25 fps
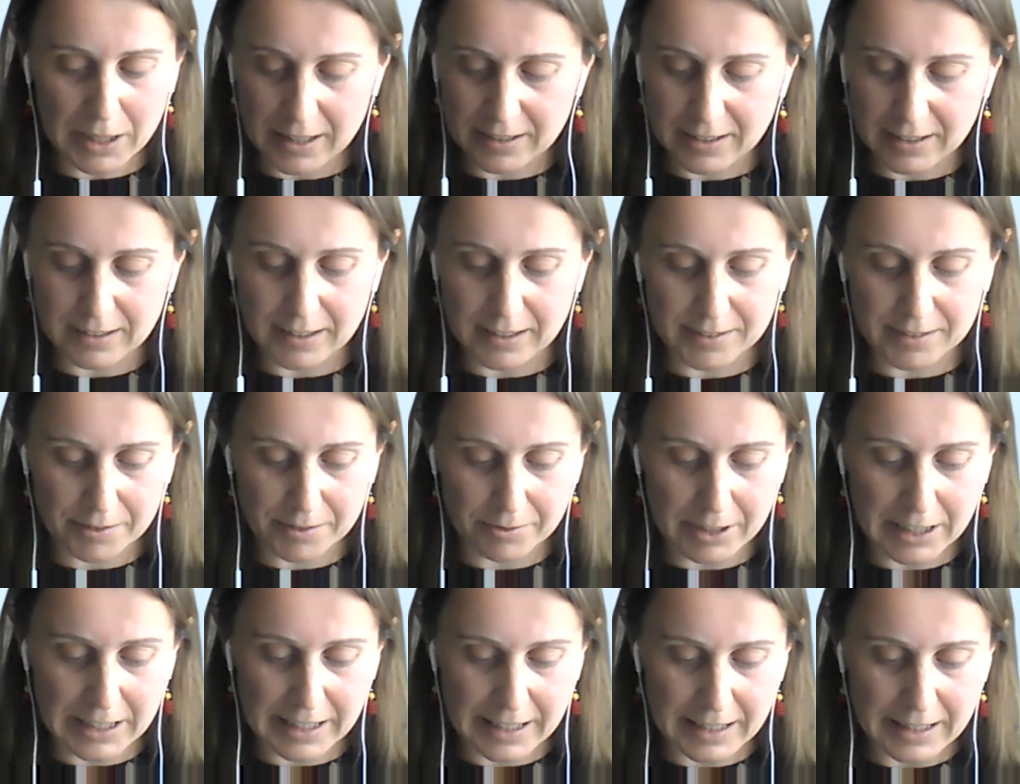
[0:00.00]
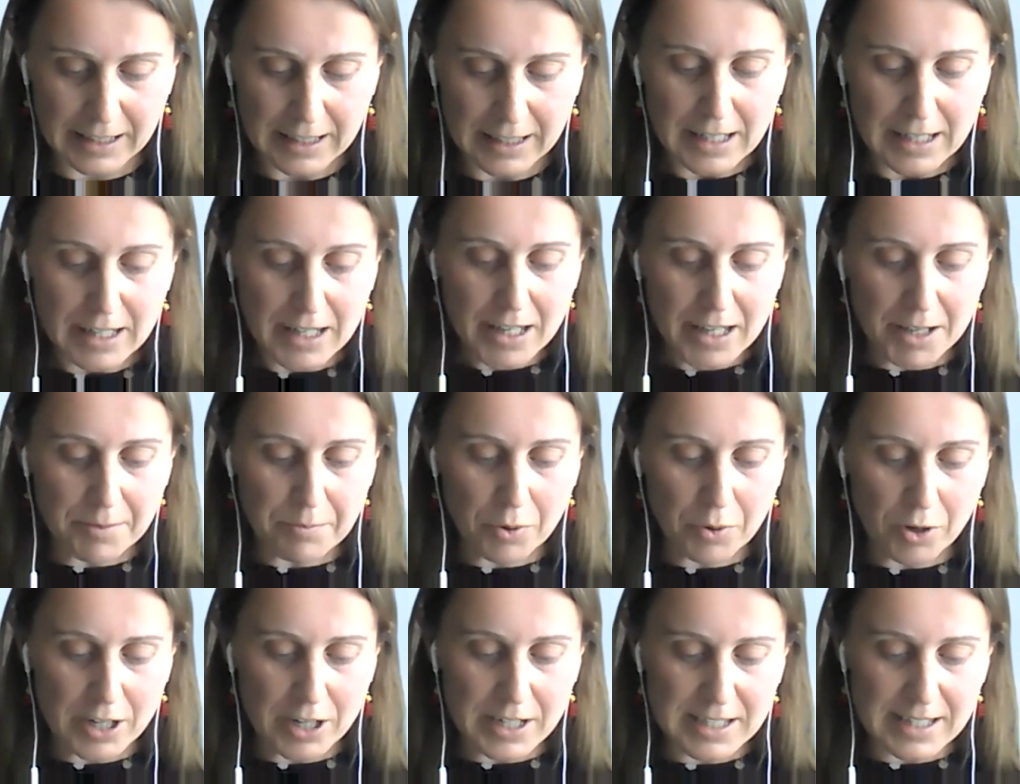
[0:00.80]
I think a really
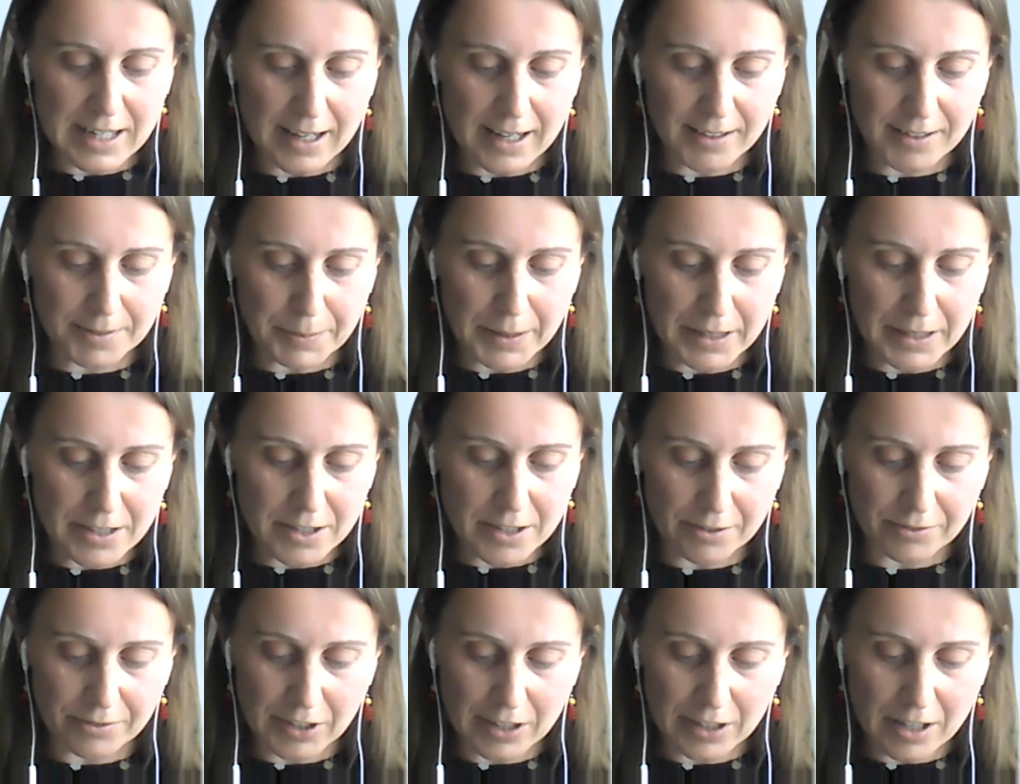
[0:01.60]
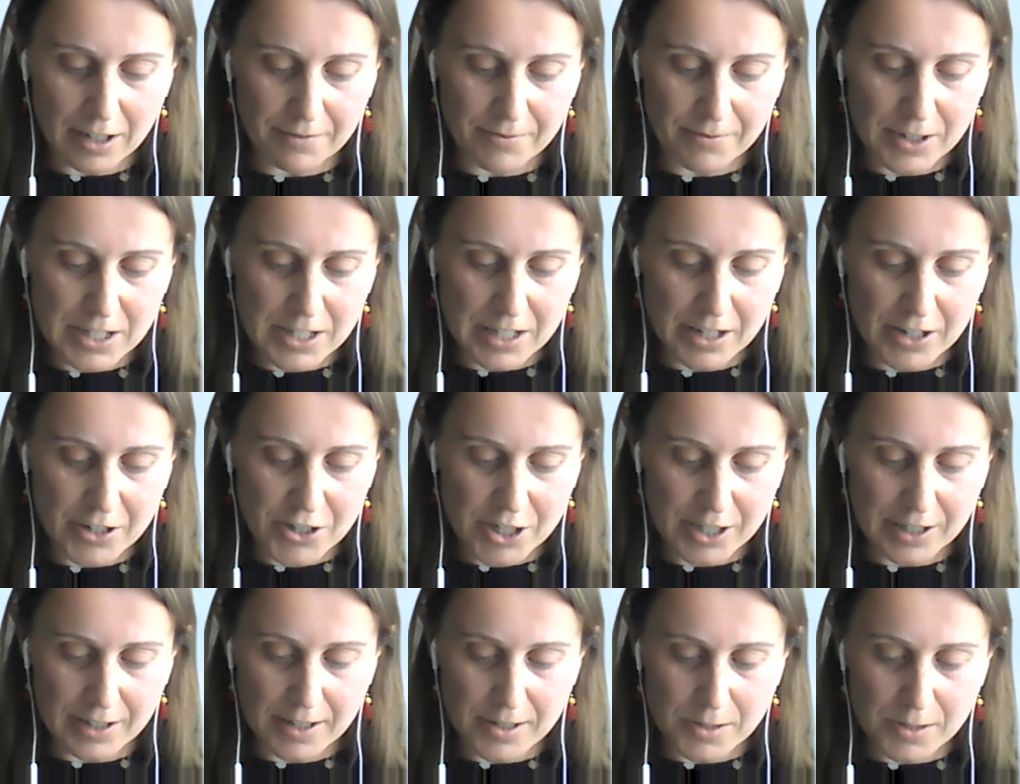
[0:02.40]
important aspect of the
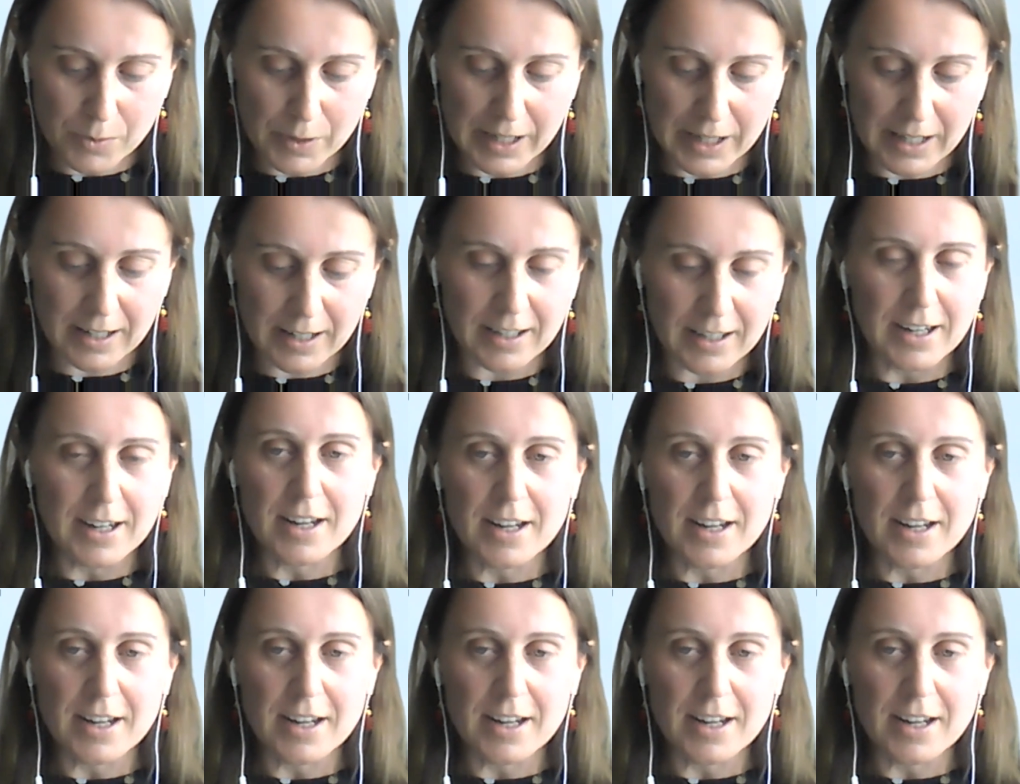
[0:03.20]
conversation as well.